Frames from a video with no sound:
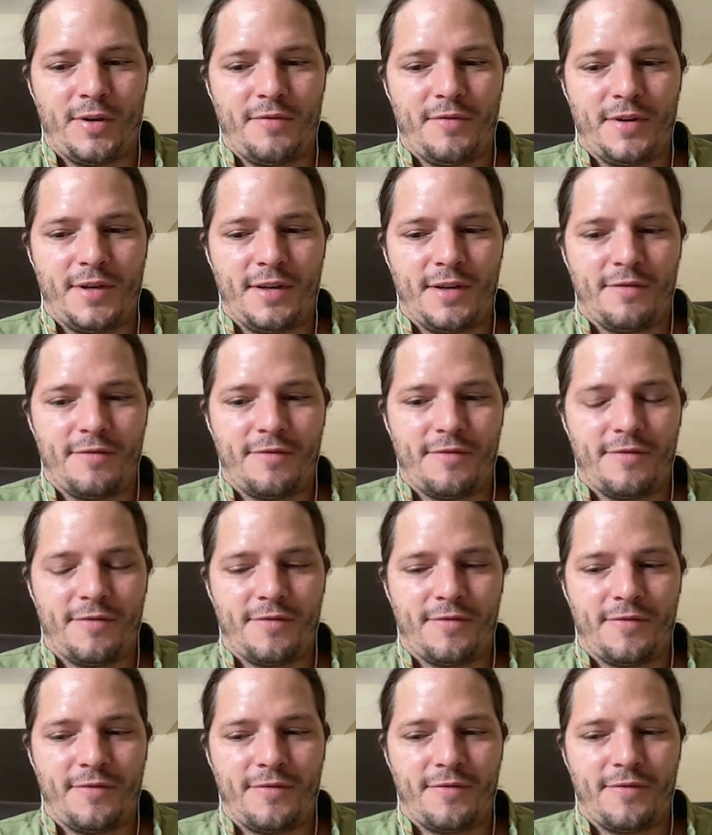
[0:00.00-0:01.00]
you know, even
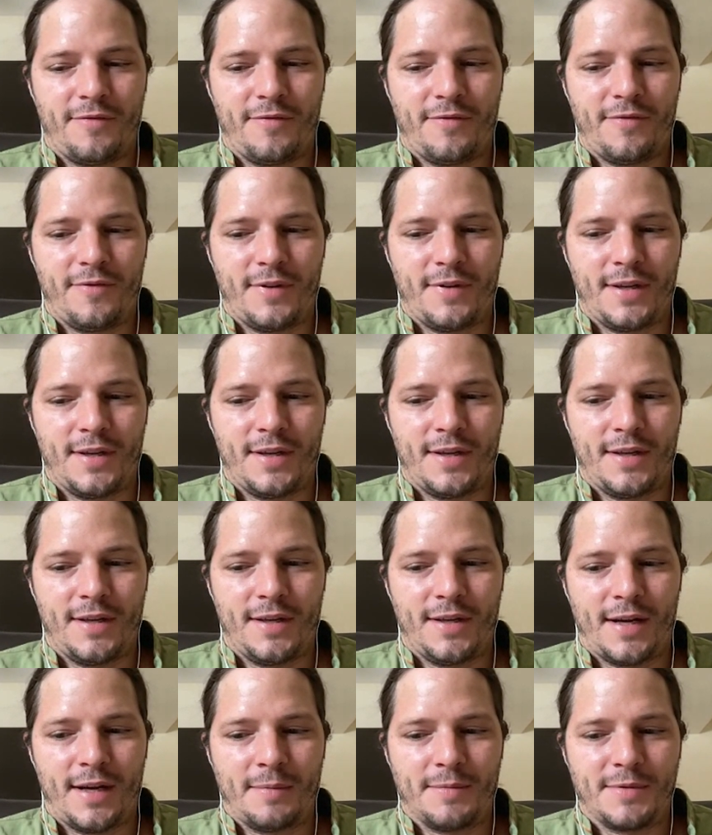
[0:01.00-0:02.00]
if
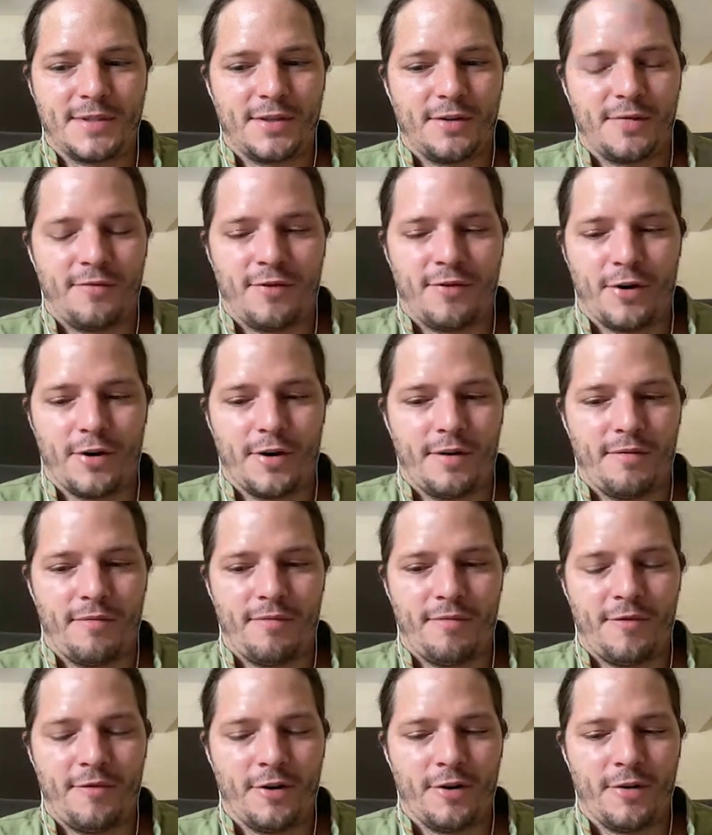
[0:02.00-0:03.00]
eh, I'm still
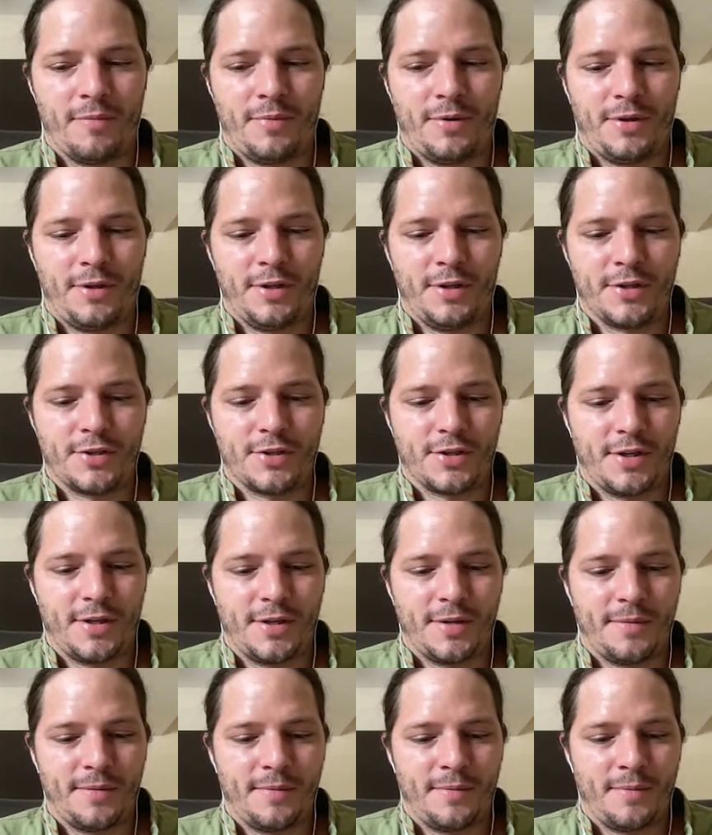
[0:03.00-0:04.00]
very, very
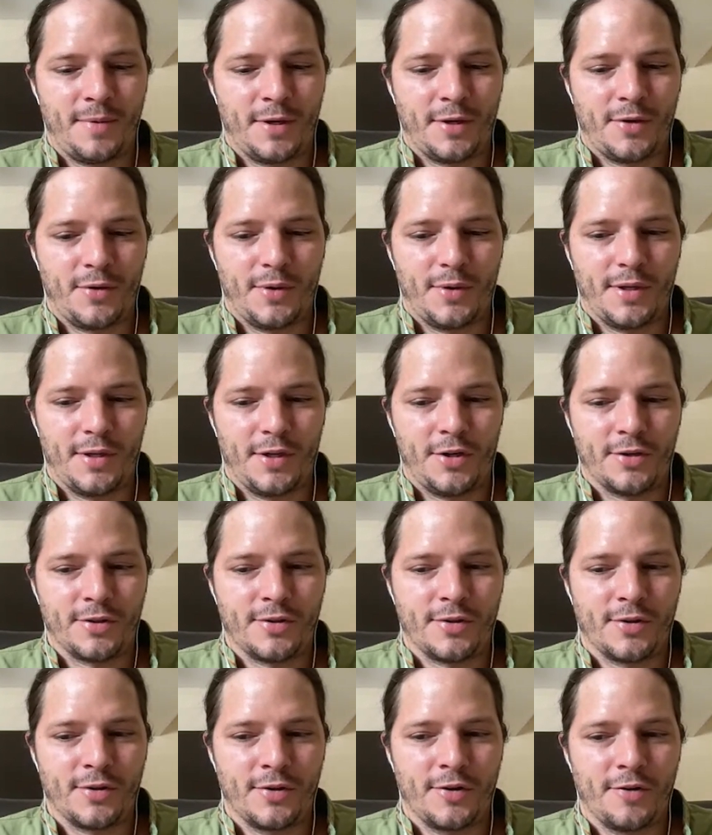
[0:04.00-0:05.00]
bullish on Bitcoin
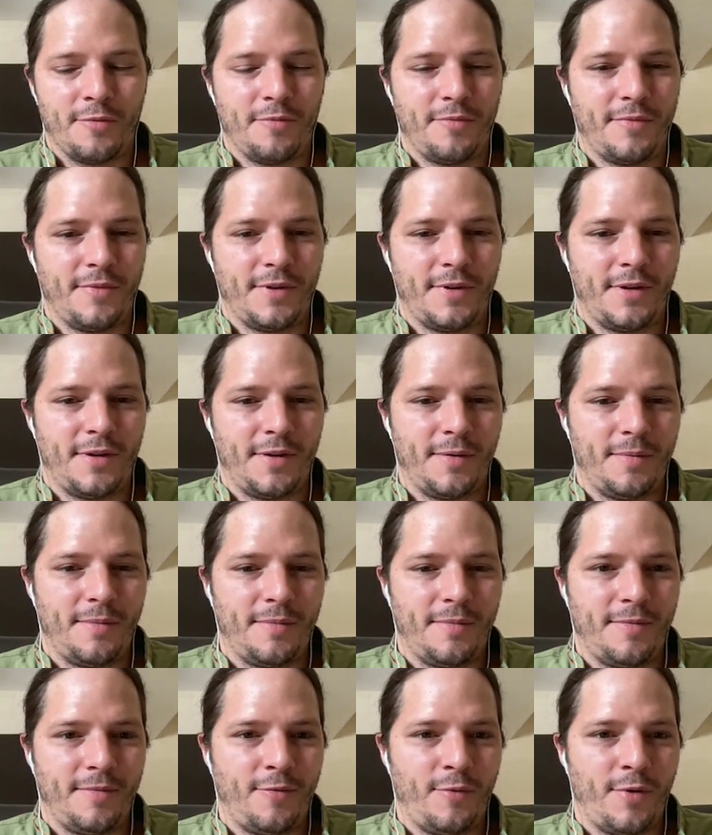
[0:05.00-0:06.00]
long term,
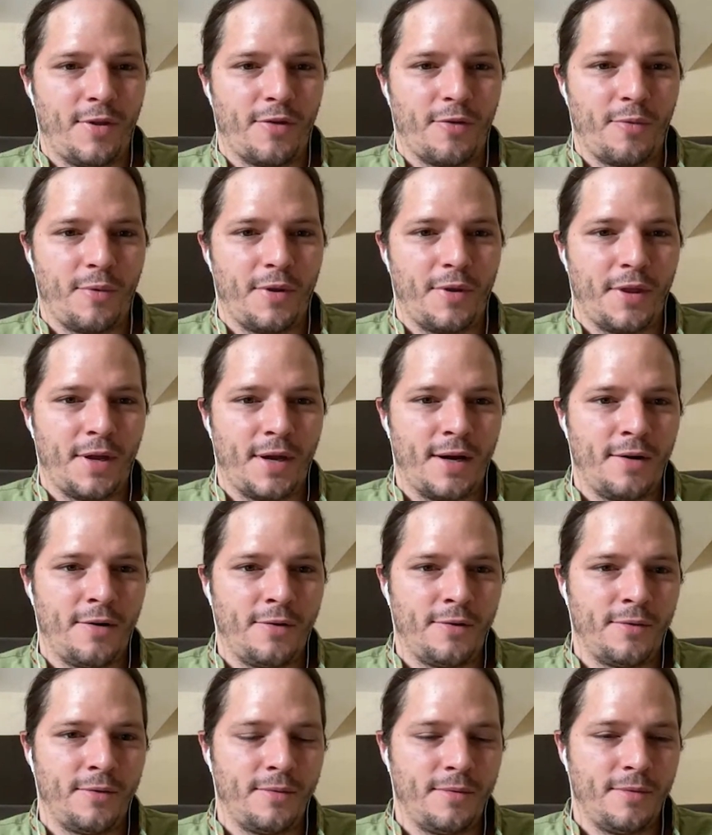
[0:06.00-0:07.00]
um, with or
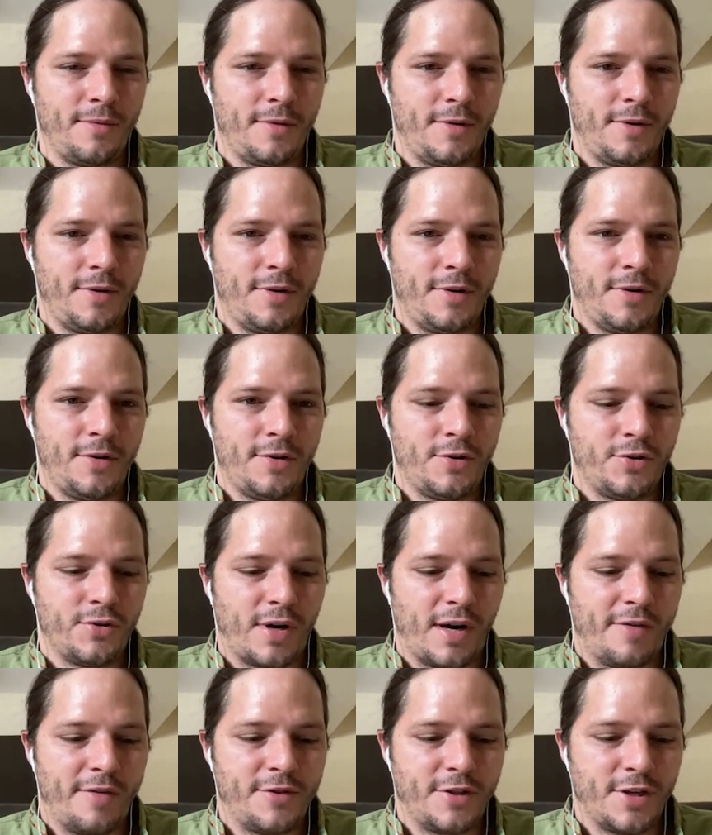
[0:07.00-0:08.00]
without
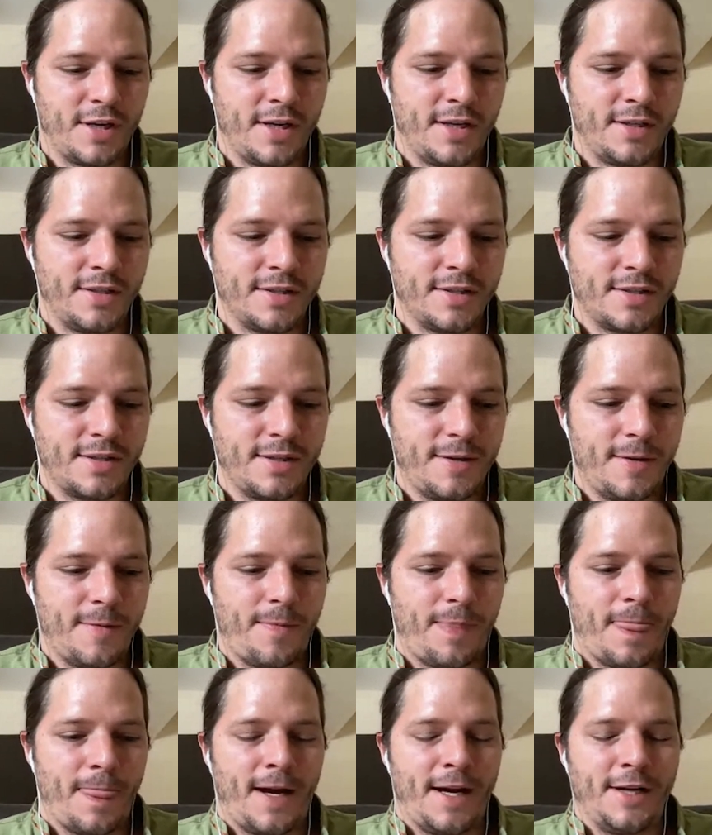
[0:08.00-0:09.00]
drive
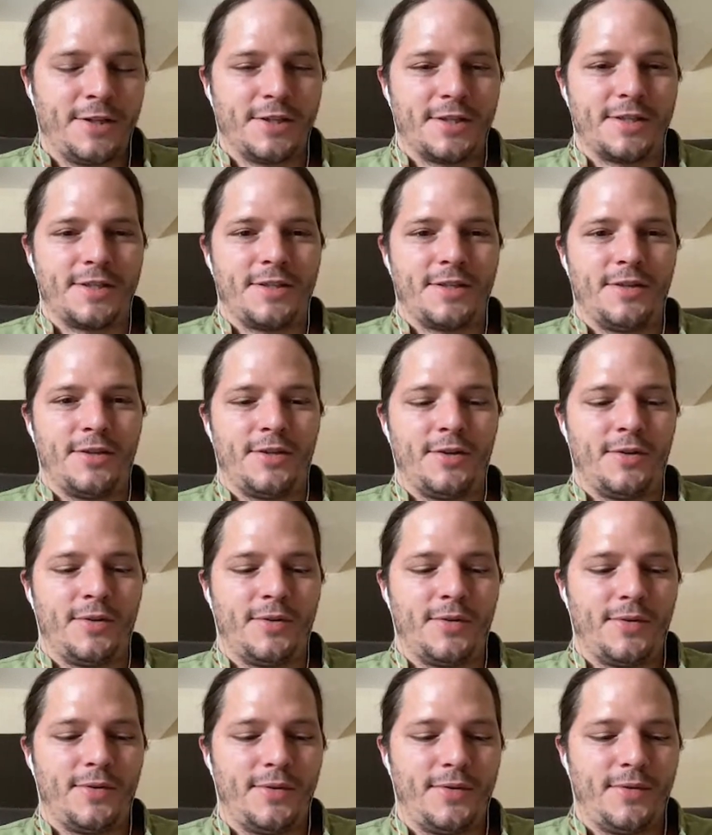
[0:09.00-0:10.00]
chains. I just, you
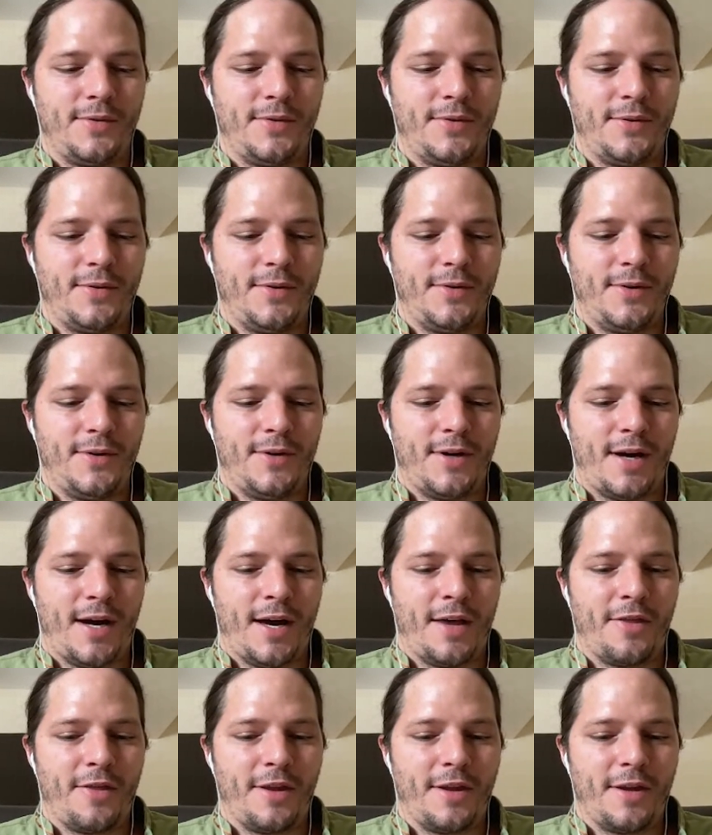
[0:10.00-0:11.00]
know,
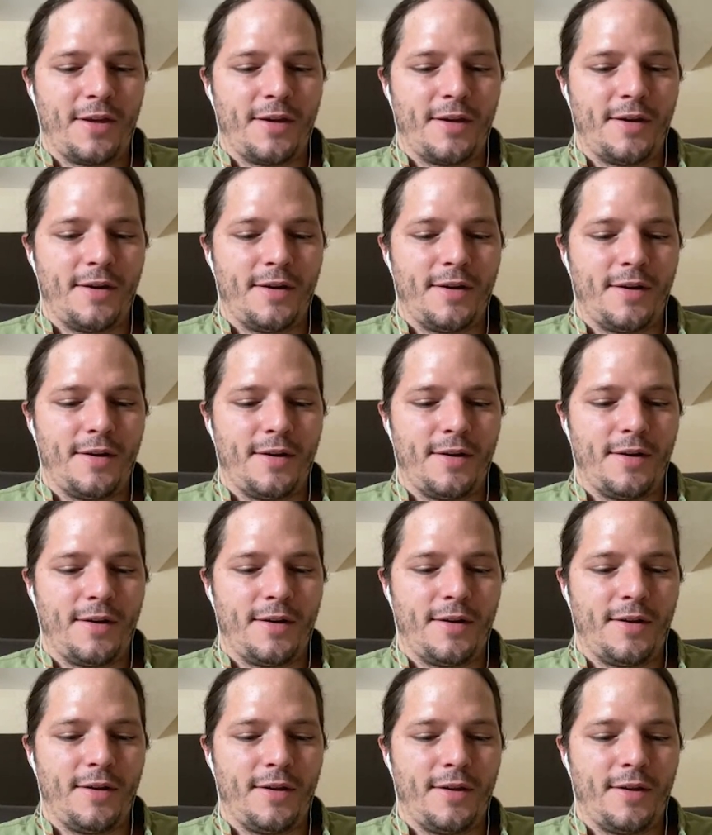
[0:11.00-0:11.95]
I think